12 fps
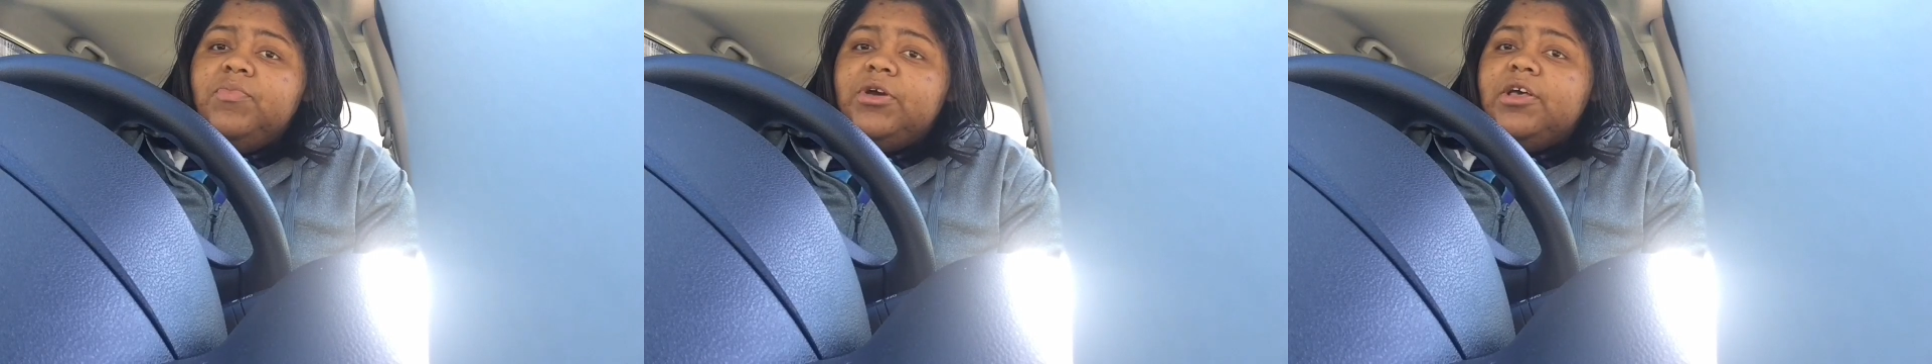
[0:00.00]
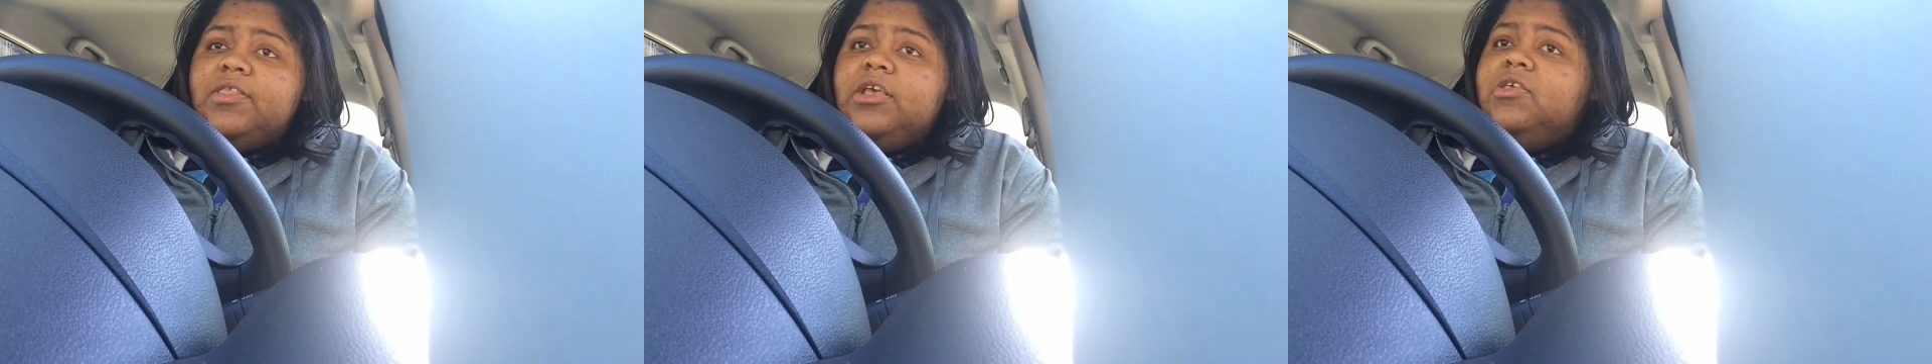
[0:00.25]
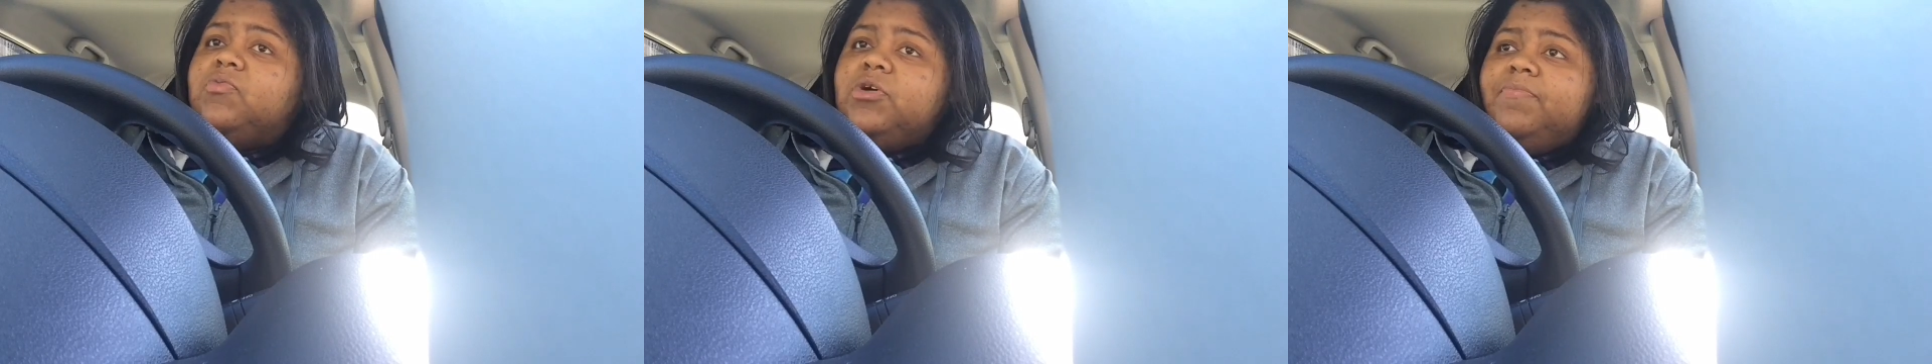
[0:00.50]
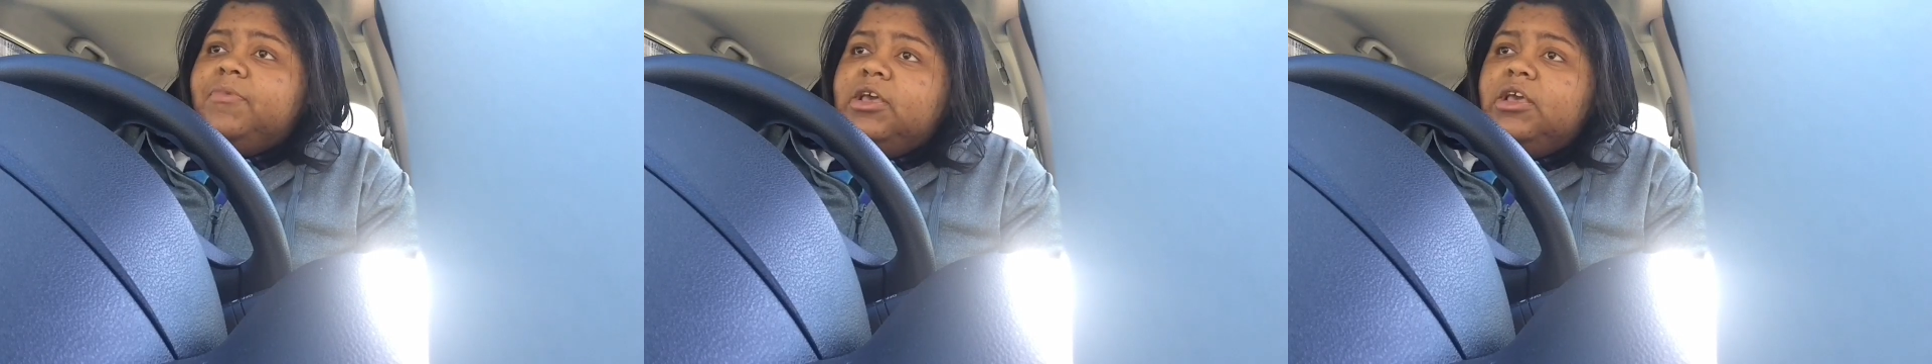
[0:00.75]
Because he's
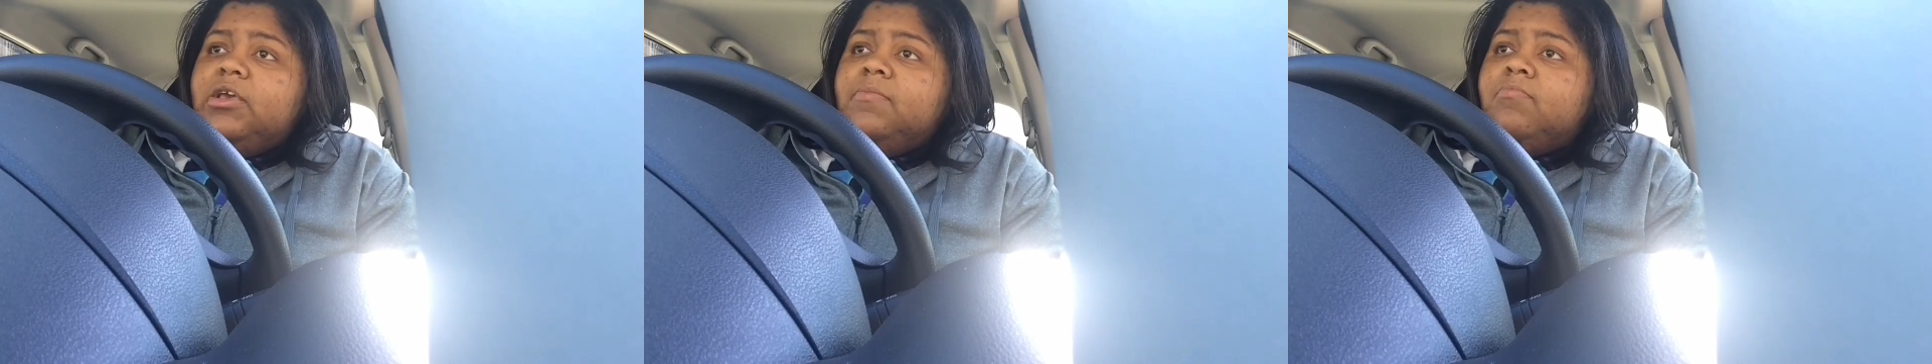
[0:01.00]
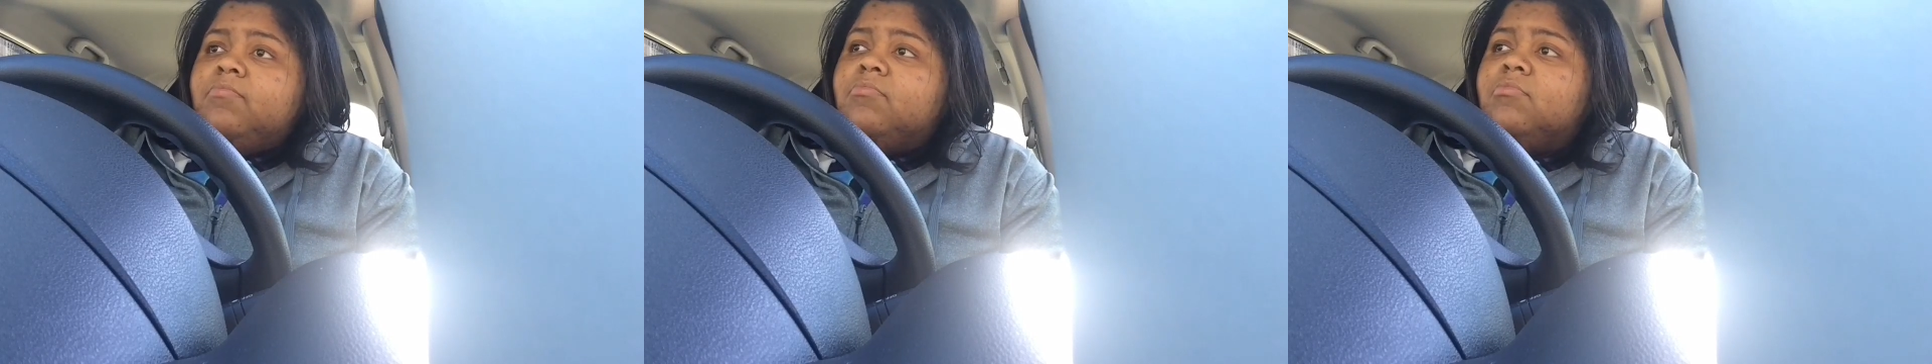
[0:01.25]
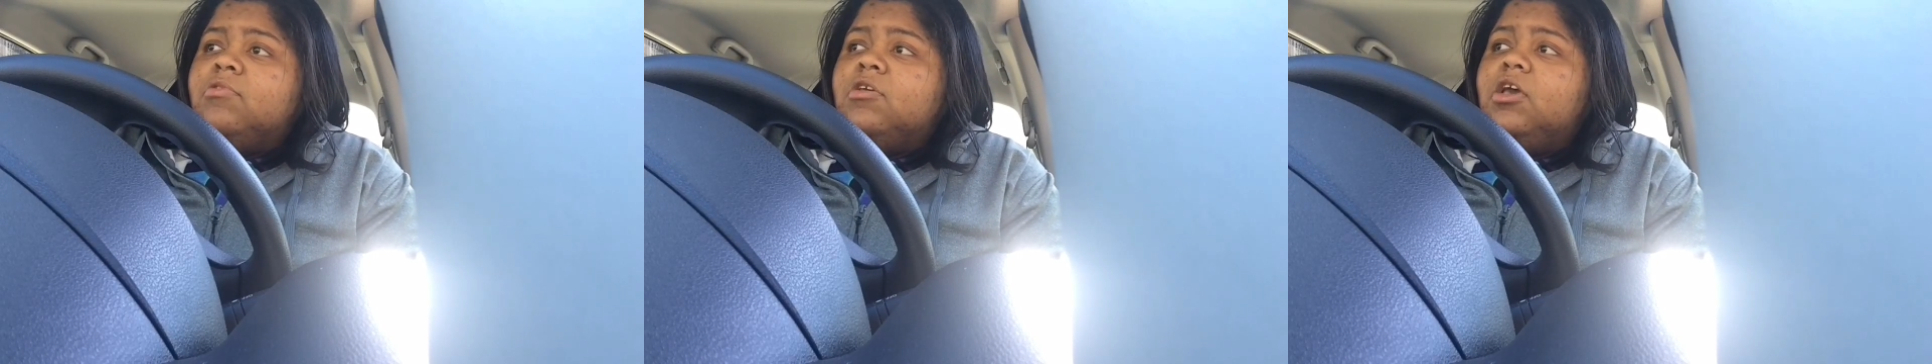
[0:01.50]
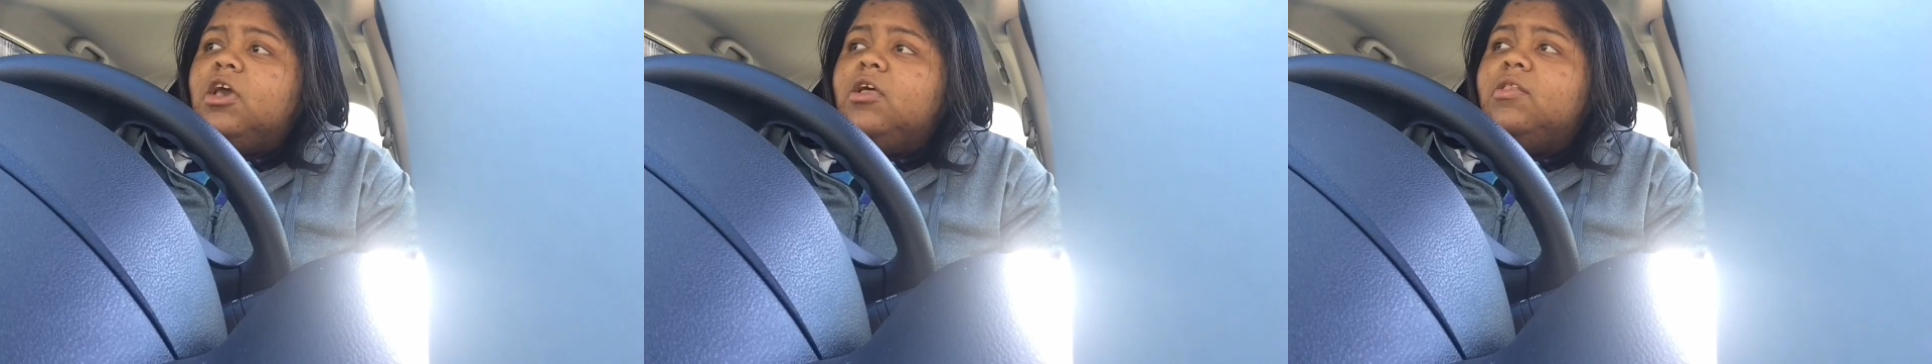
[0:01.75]
with me.
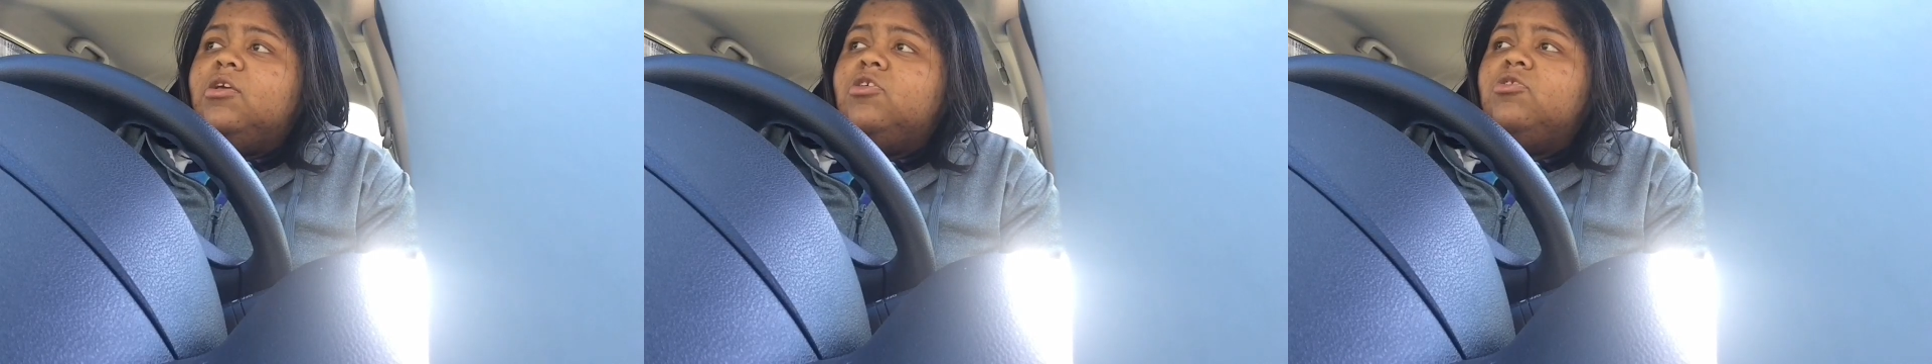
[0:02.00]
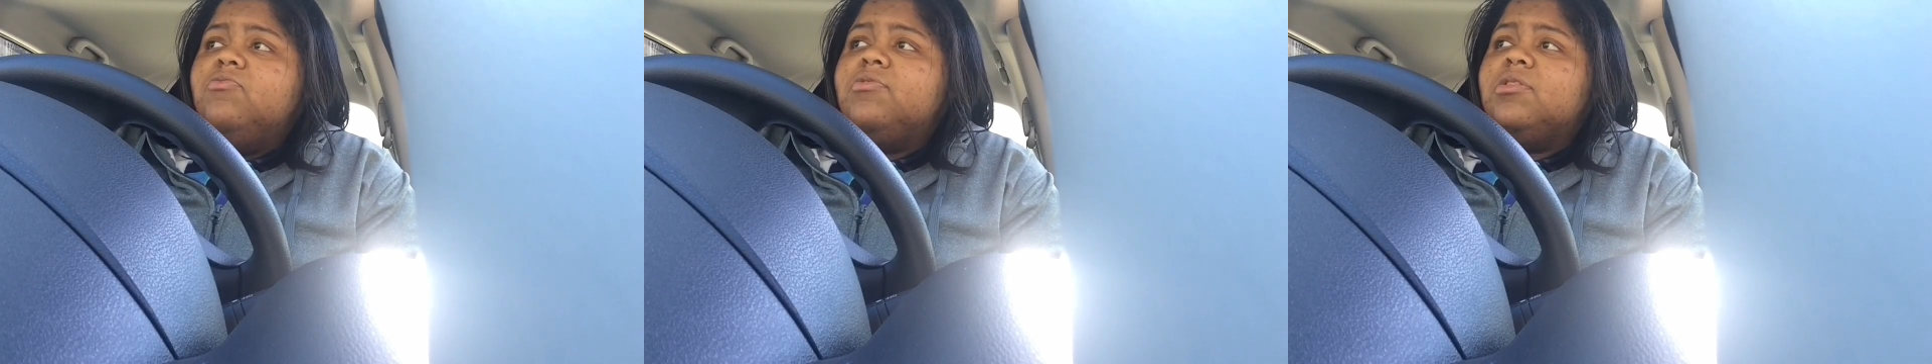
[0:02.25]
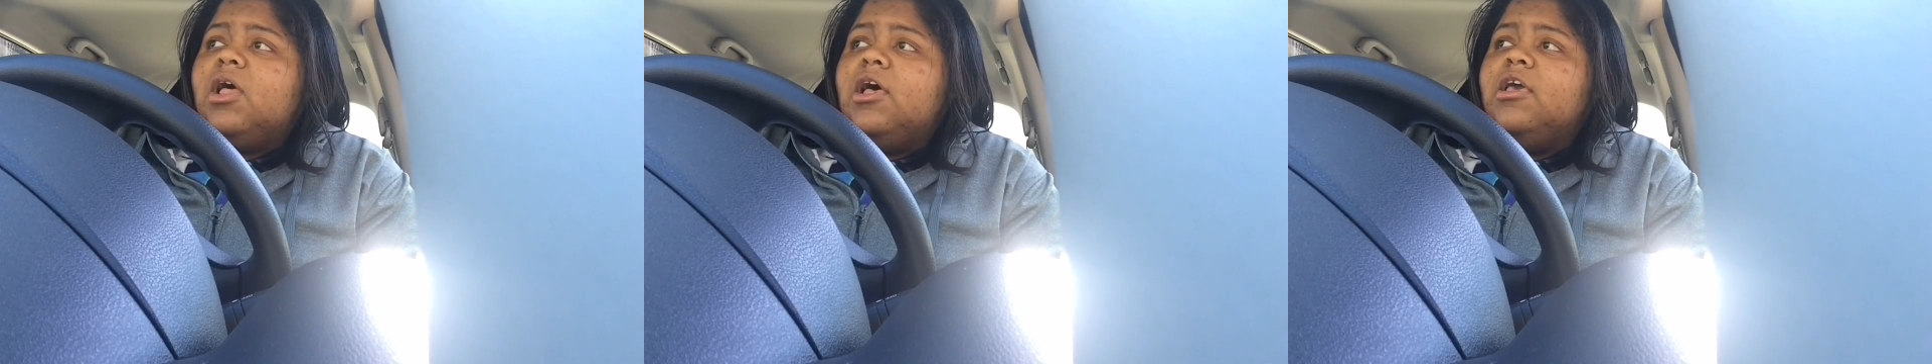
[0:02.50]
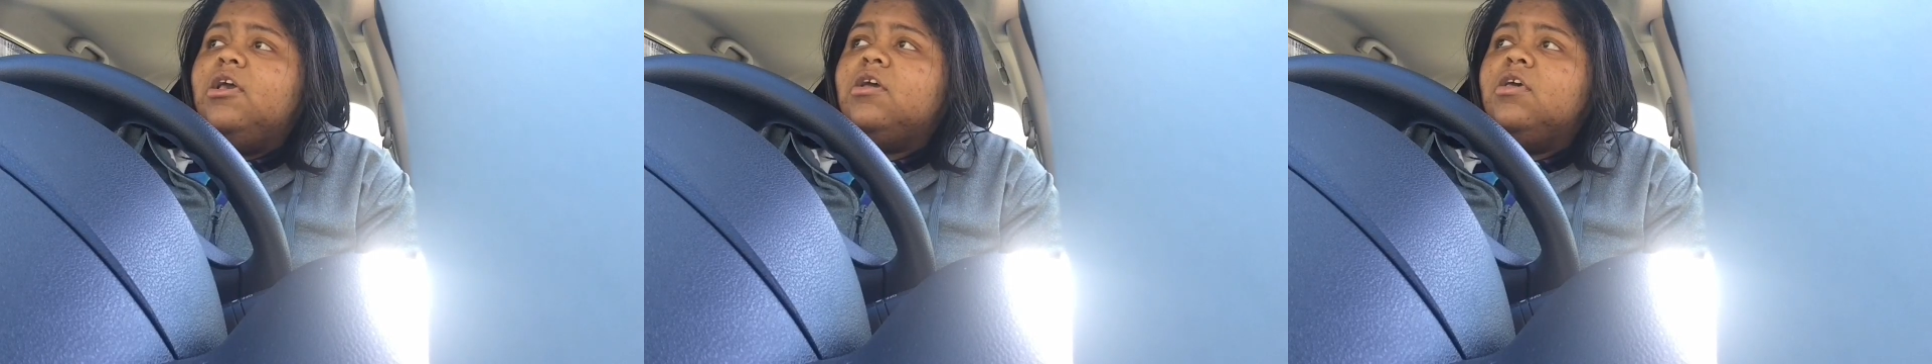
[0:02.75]
And then she was
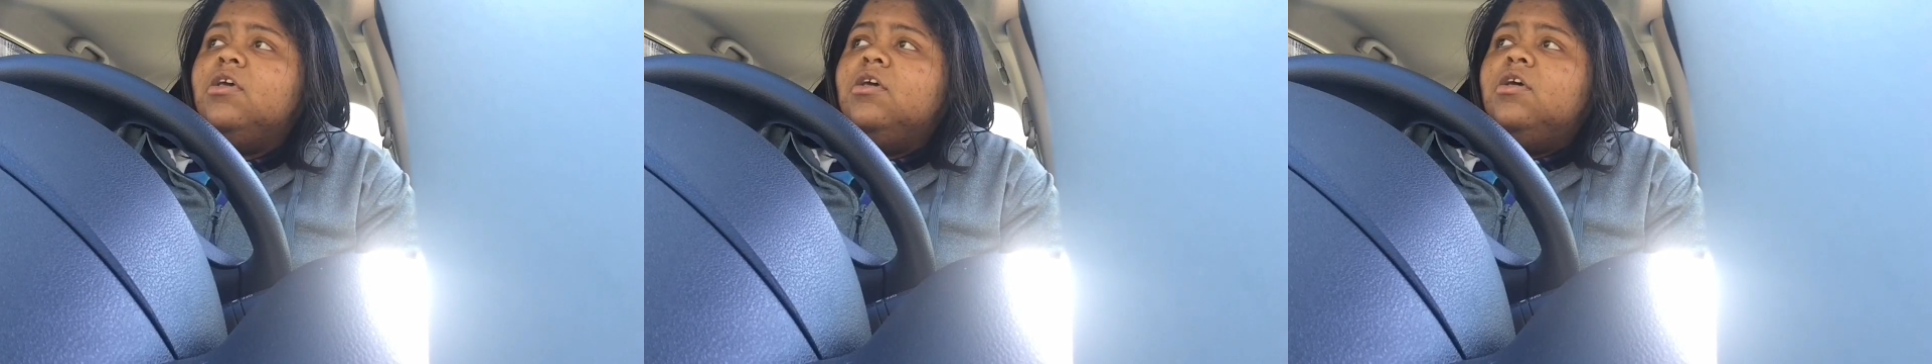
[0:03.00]
like,